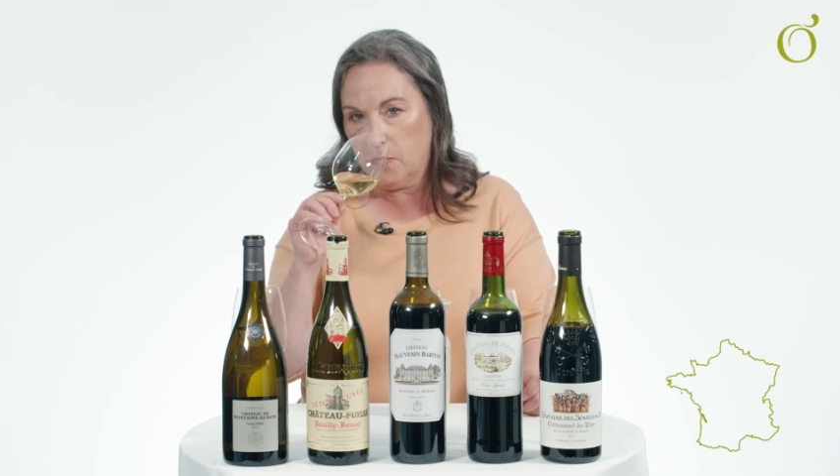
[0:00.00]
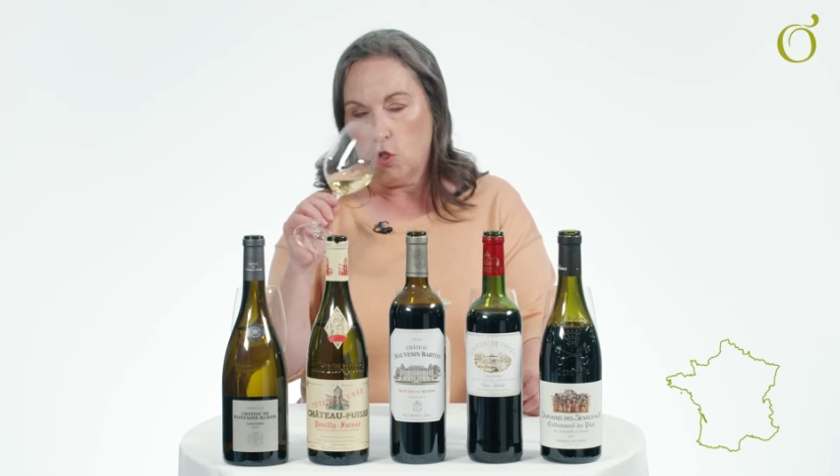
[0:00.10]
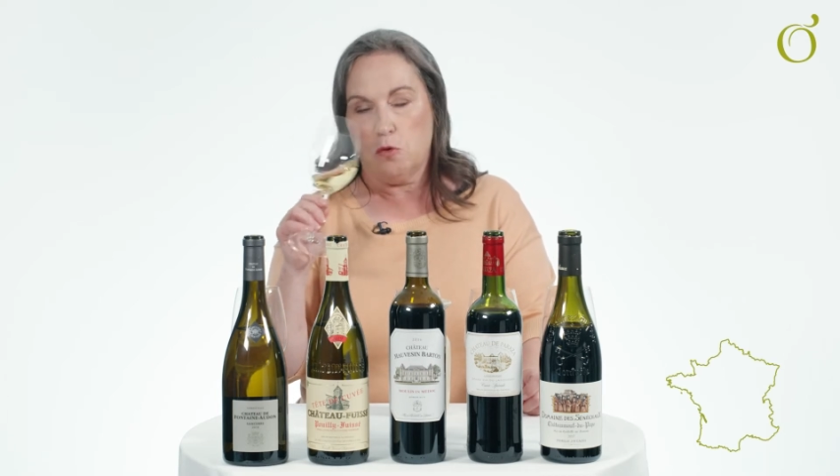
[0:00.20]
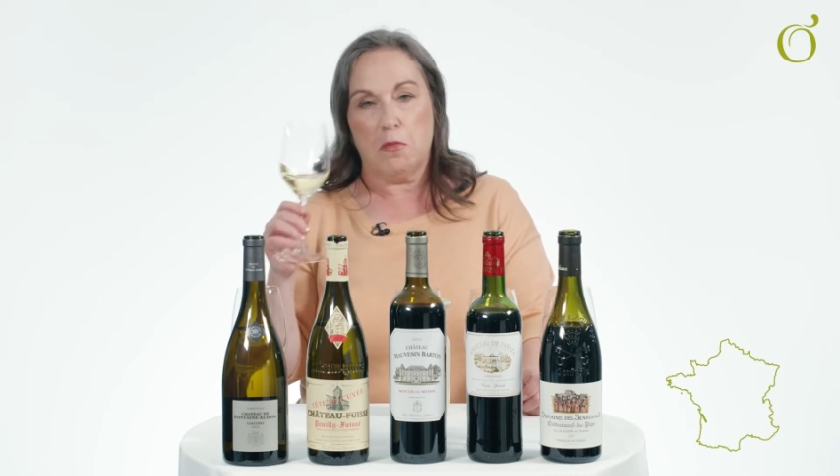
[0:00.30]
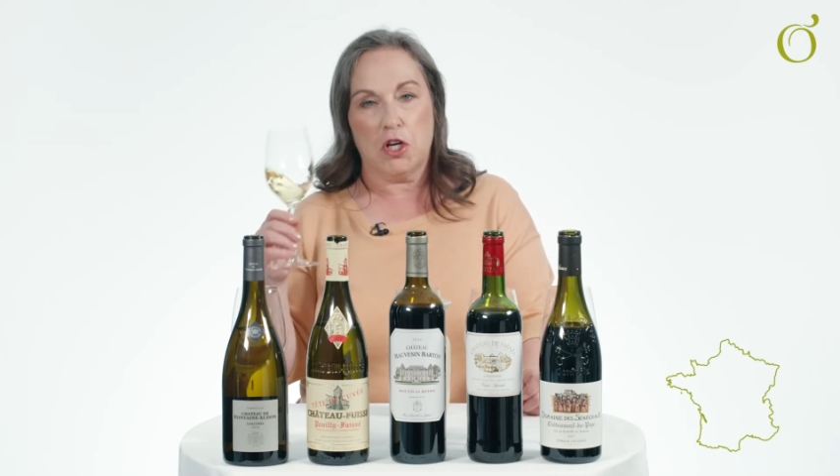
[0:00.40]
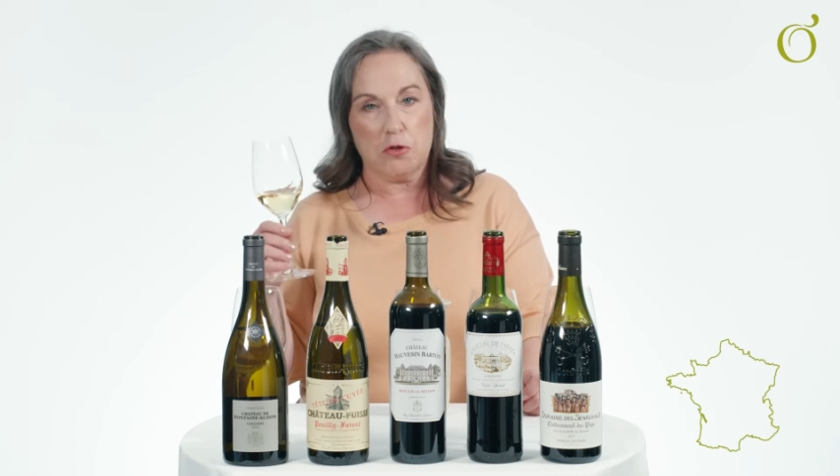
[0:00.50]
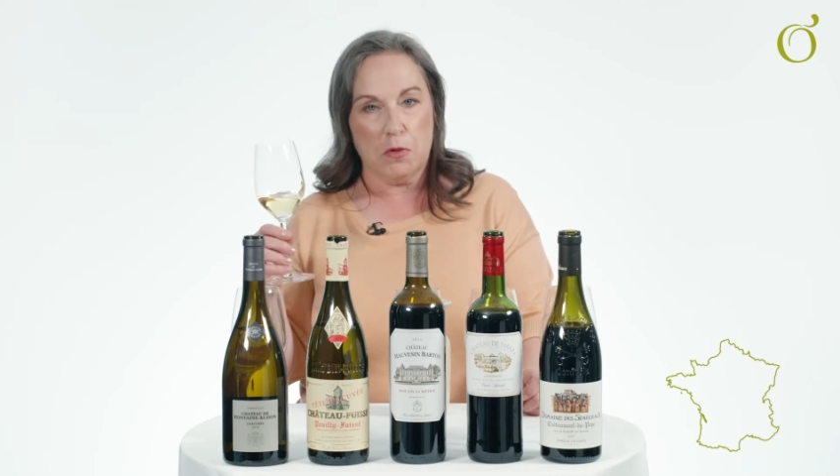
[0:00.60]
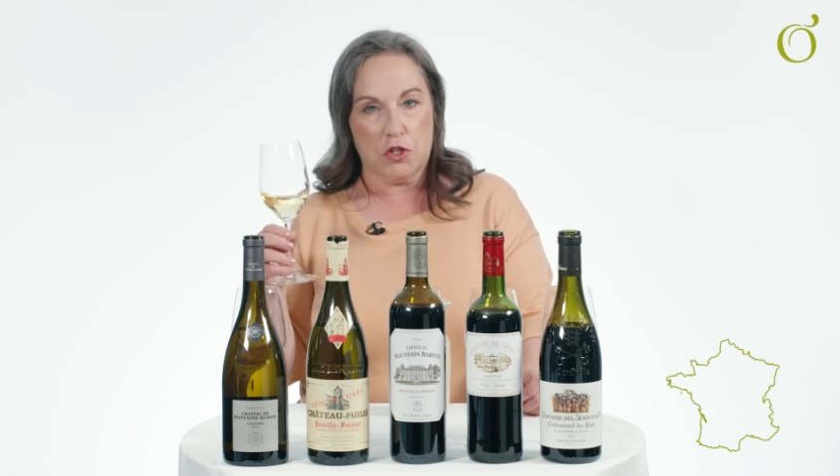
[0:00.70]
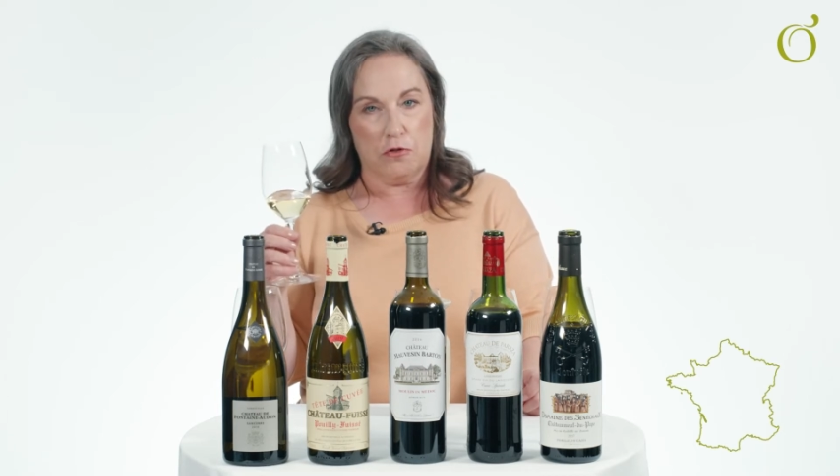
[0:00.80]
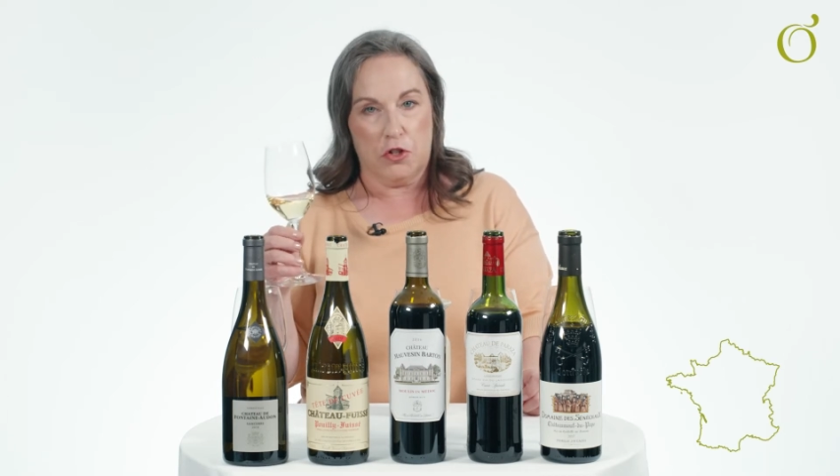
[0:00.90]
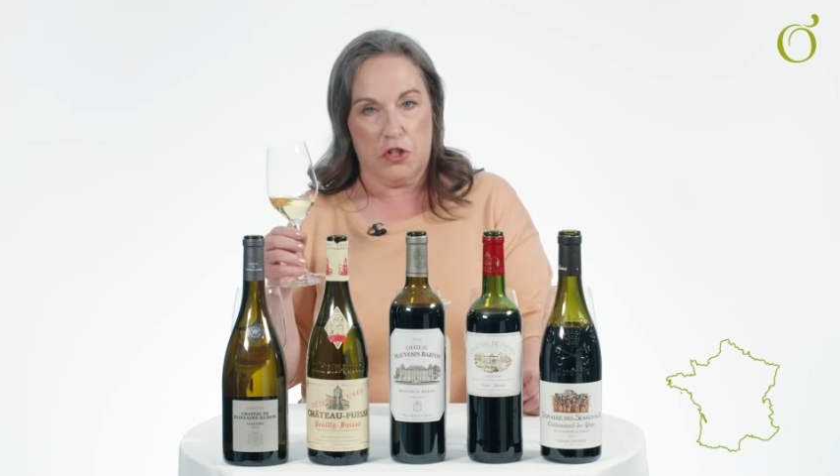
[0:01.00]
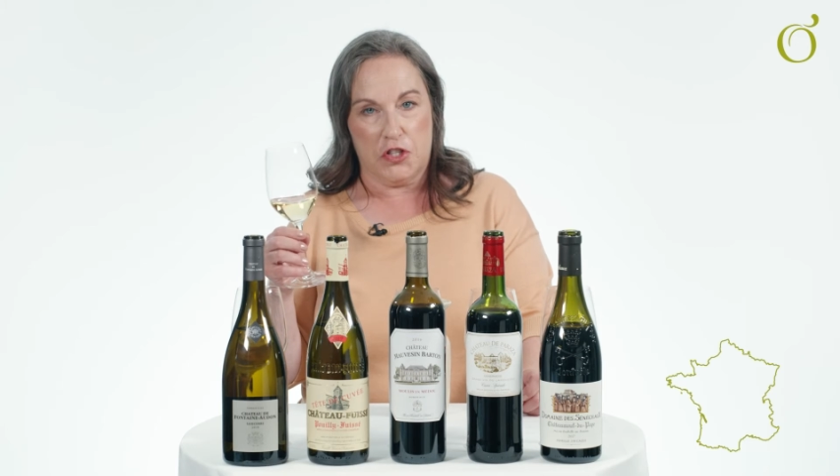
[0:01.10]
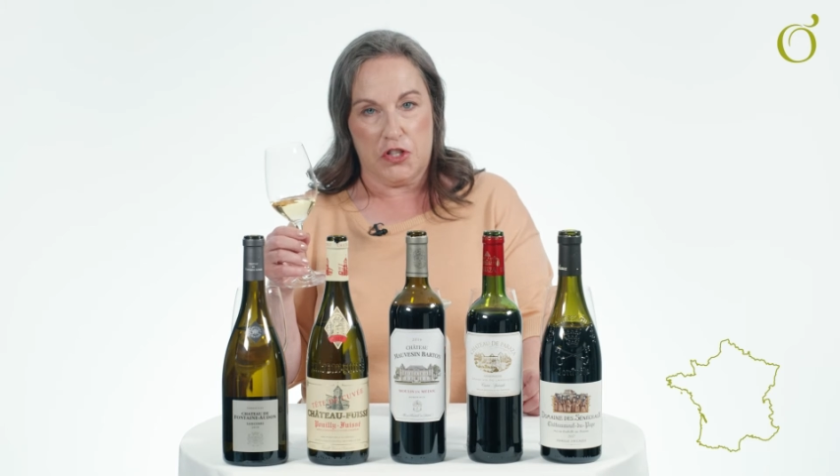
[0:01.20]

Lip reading: so much, much fuller in